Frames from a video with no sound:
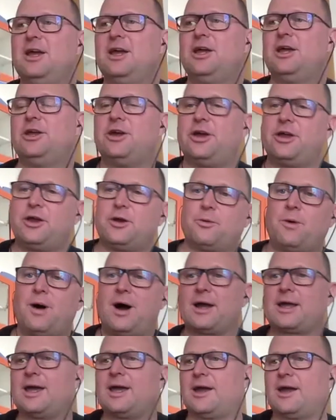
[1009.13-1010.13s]
you're
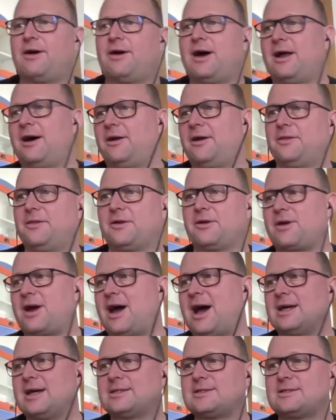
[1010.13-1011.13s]
walking around on the
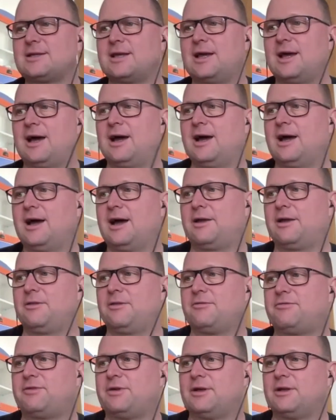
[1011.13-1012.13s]
grass on the
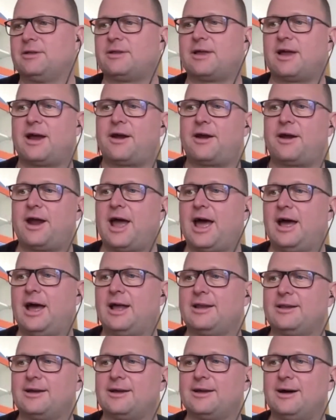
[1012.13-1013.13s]
field there,
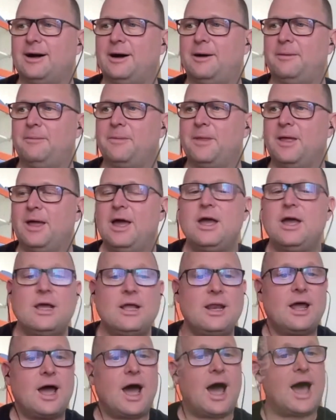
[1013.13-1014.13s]
and
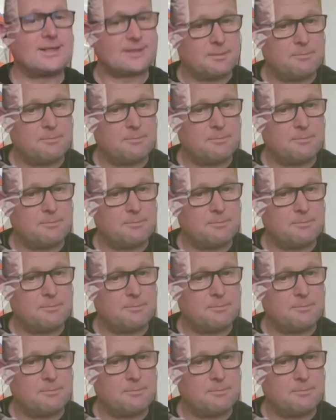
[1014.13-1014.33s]
as a